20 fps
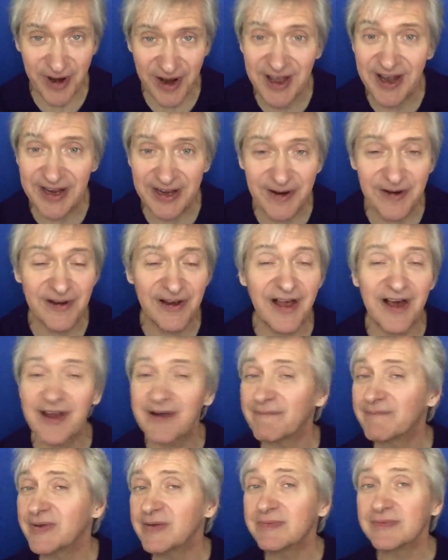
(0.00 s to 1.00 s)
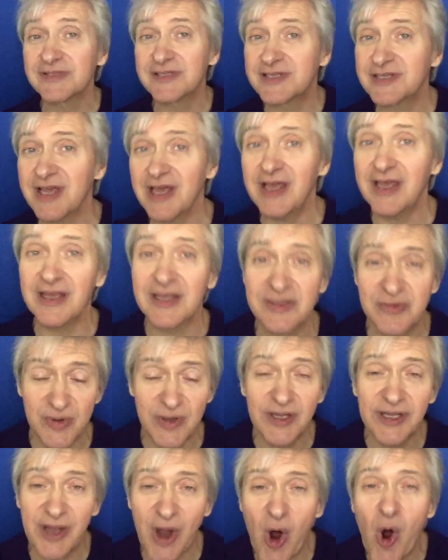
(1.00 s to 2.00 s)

I hear a lot of people say it's really